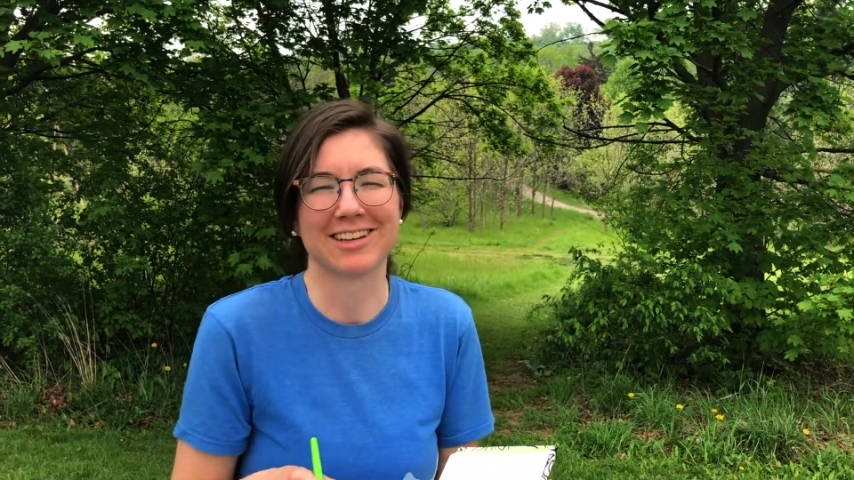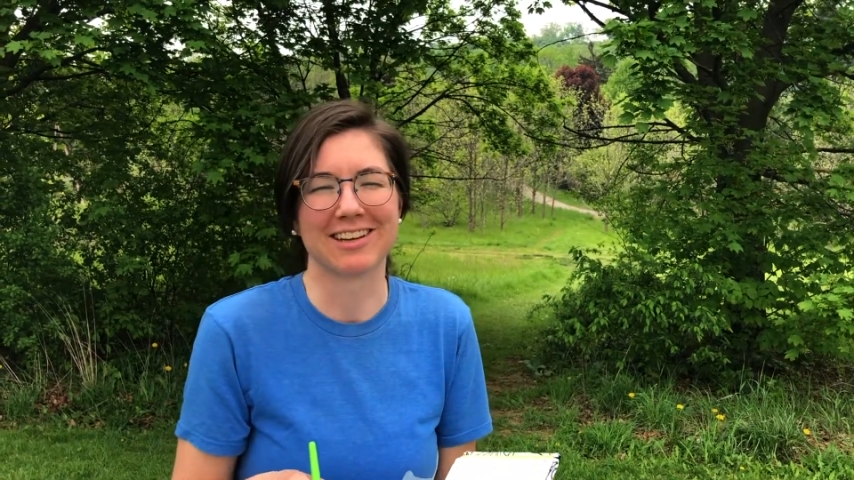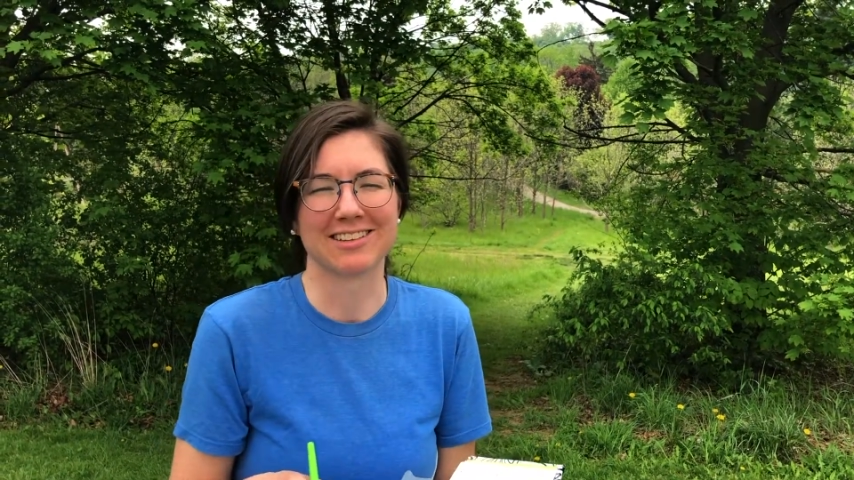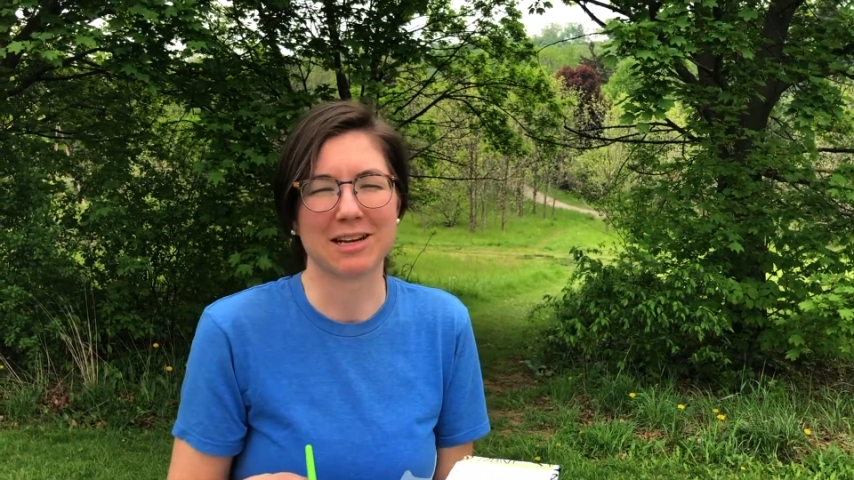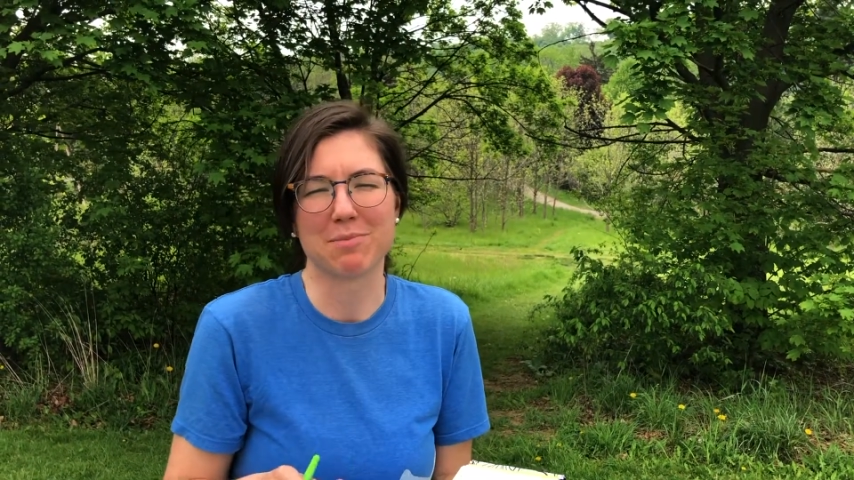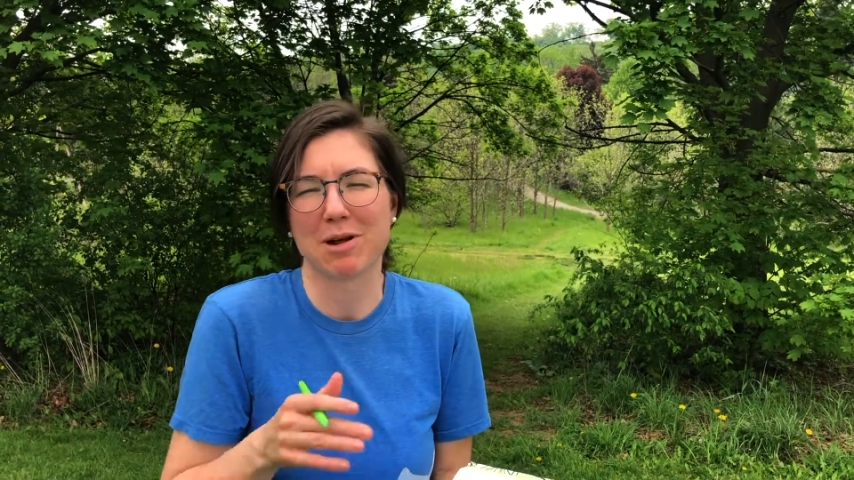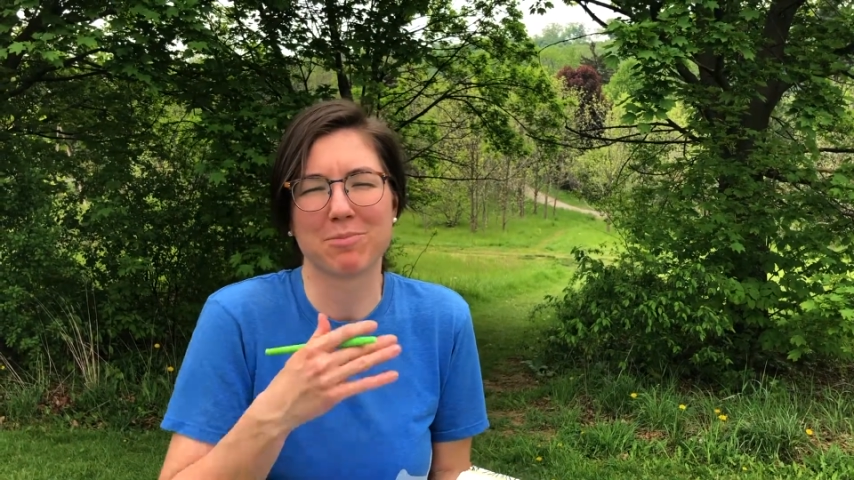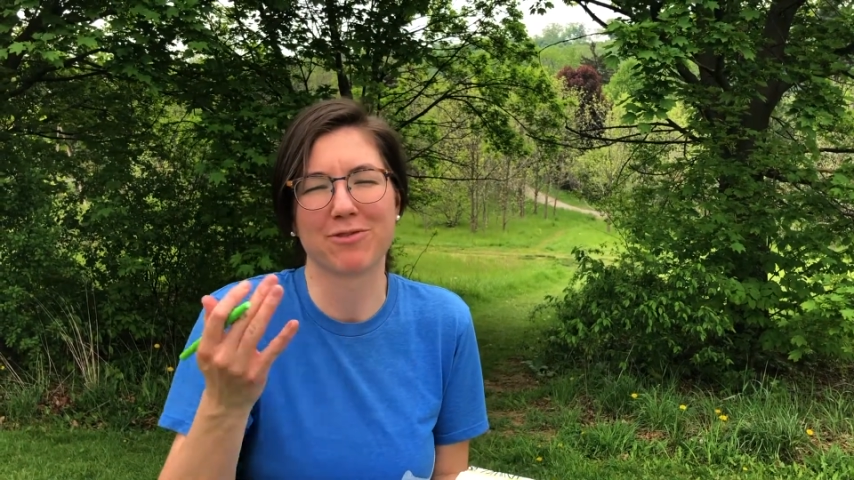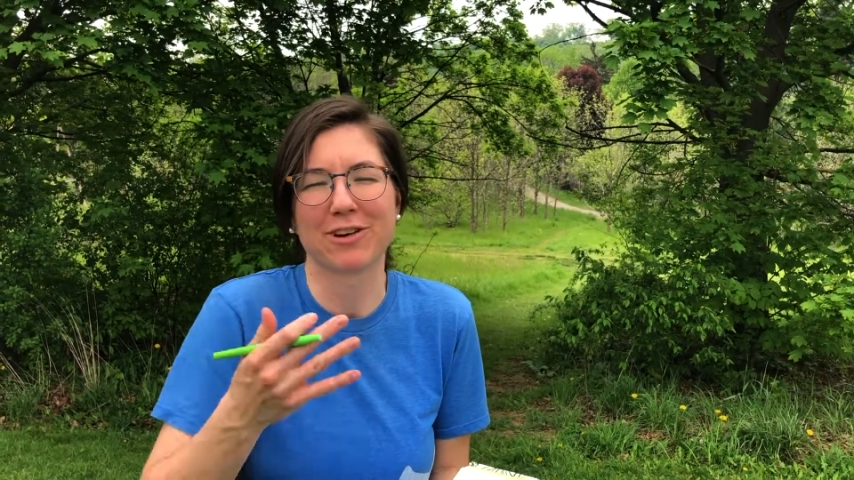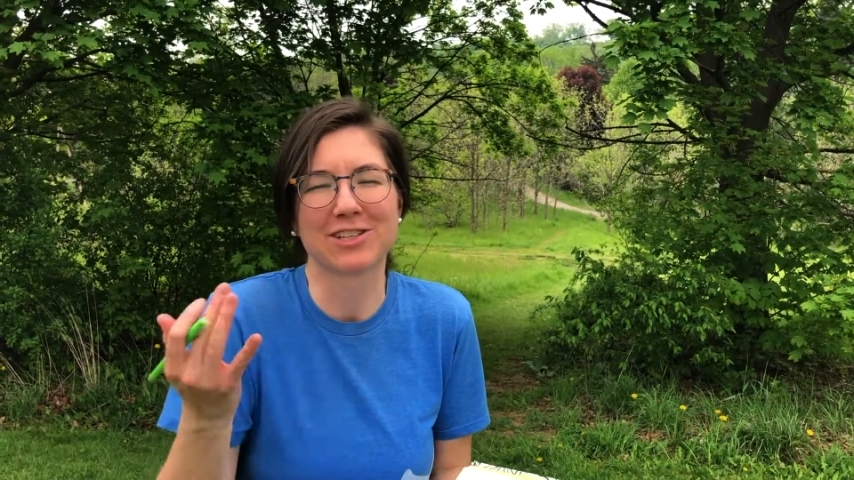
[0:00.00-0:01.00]
and in my
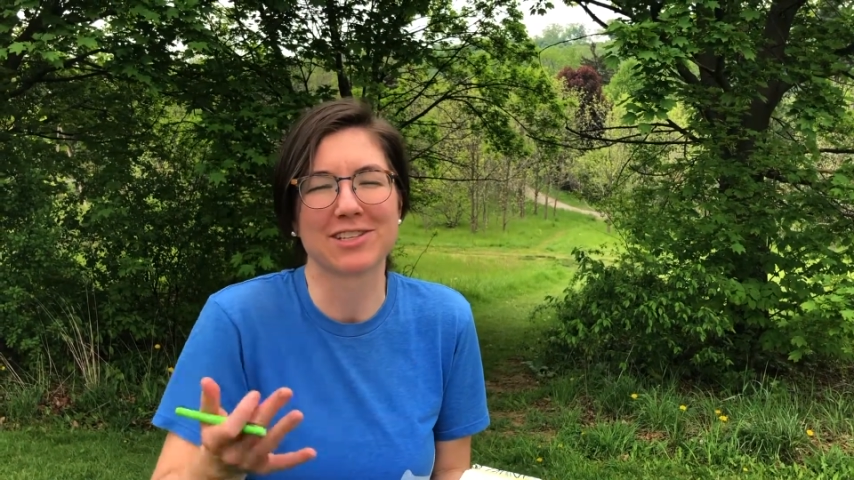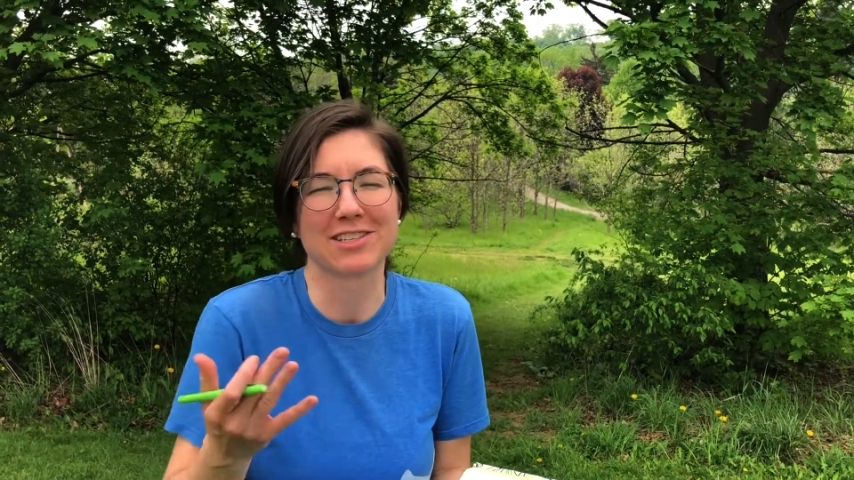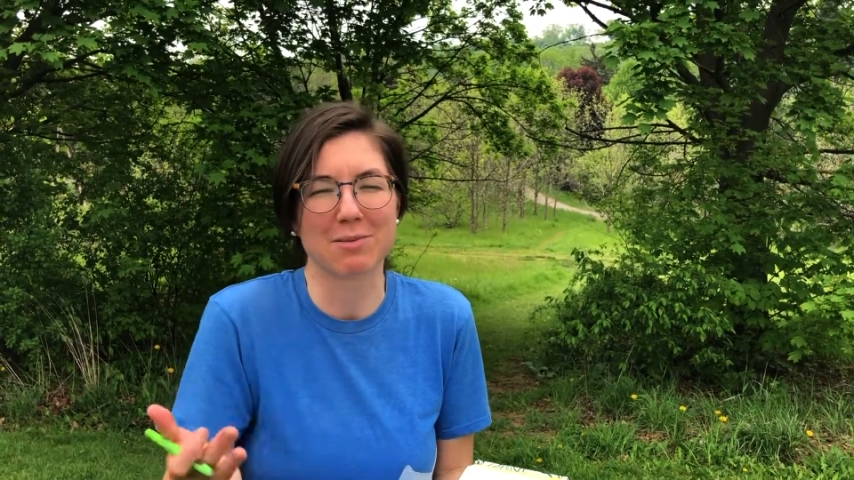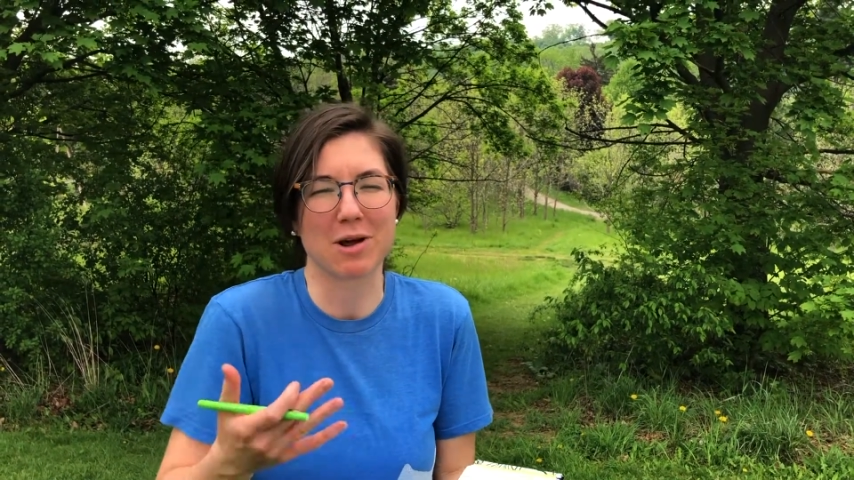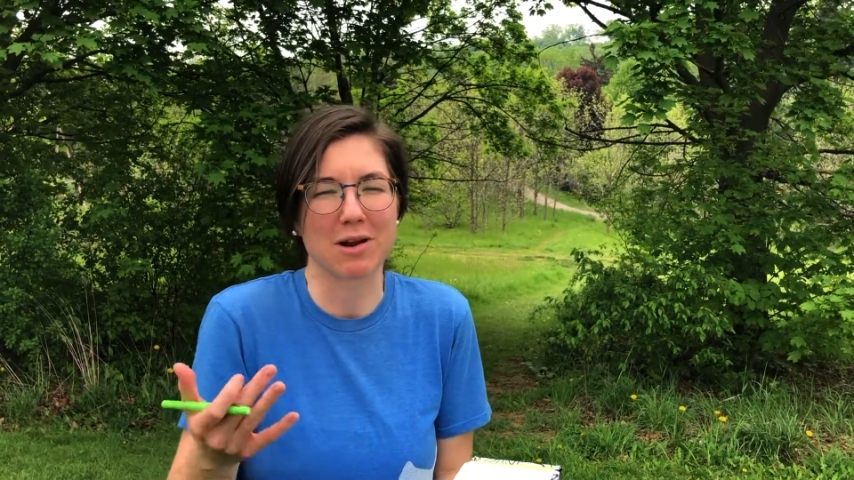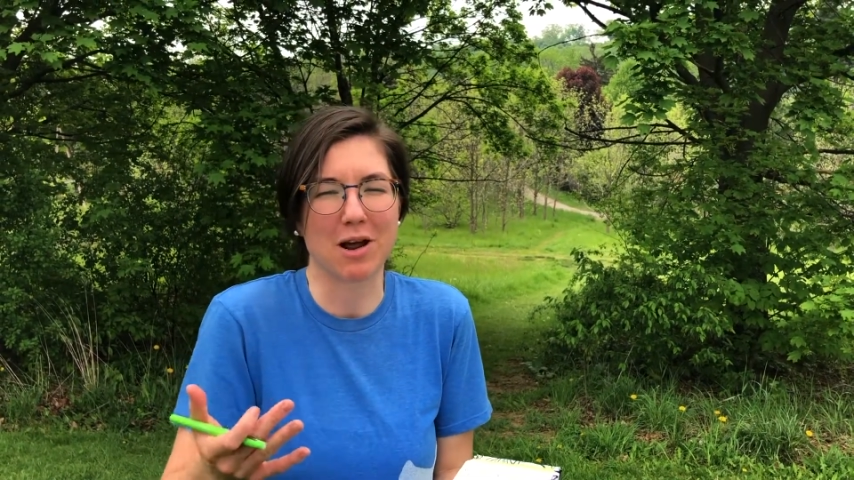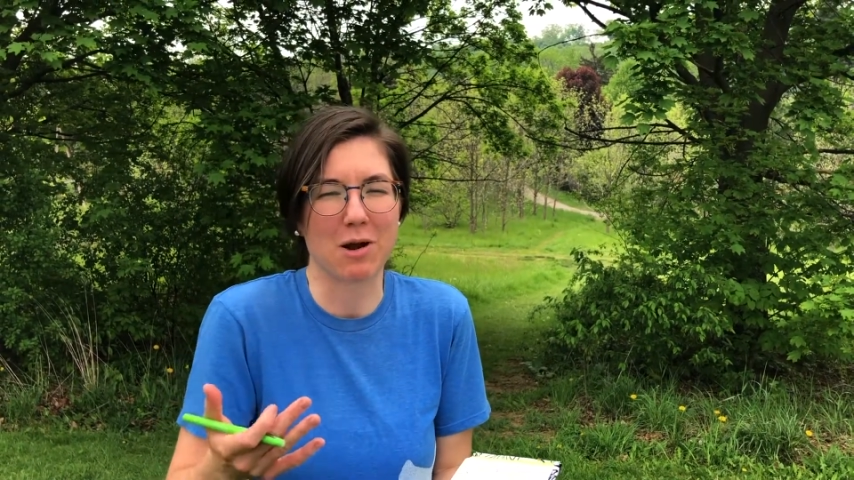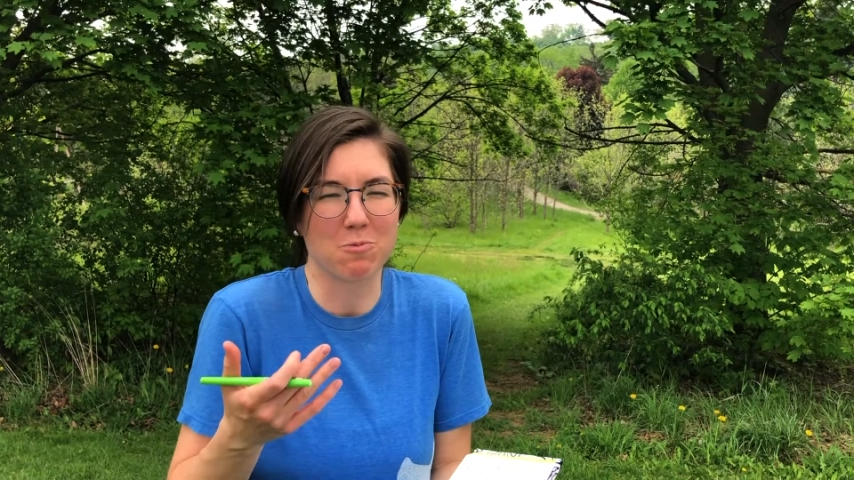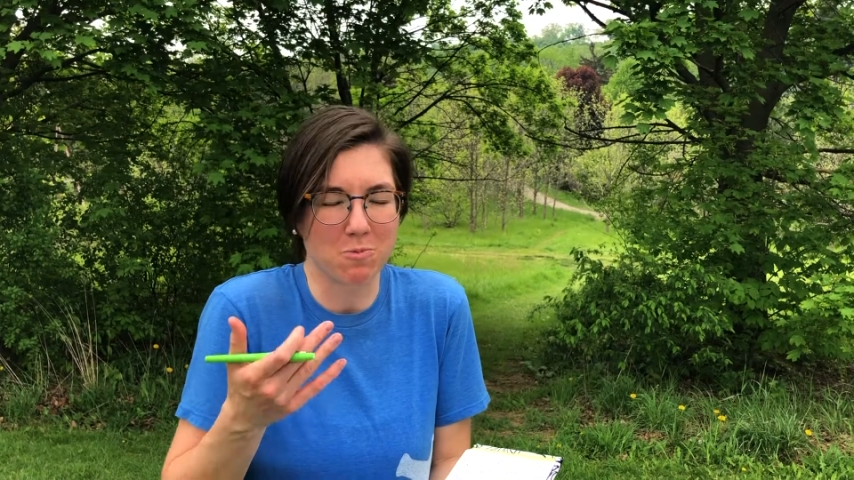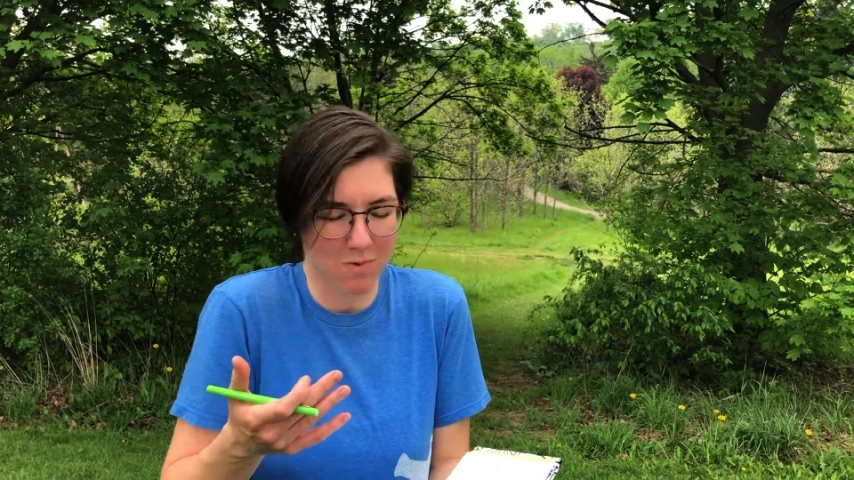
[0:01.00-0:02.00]

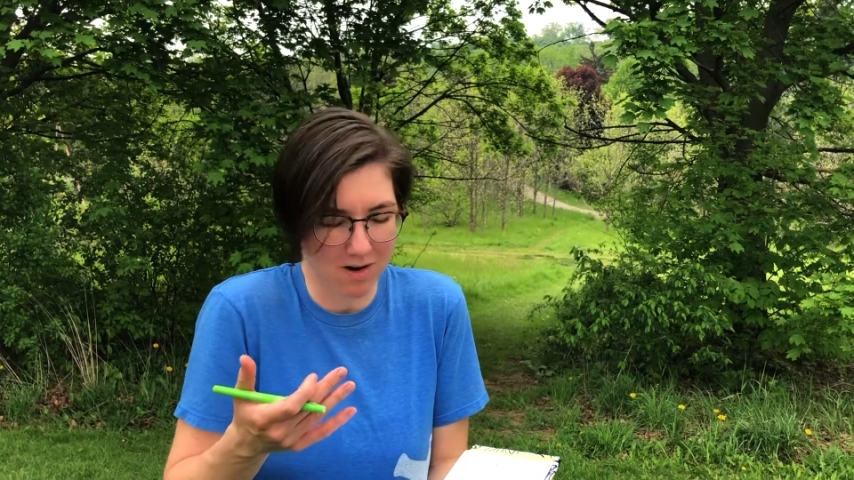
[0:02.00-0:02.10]
imperfectionism,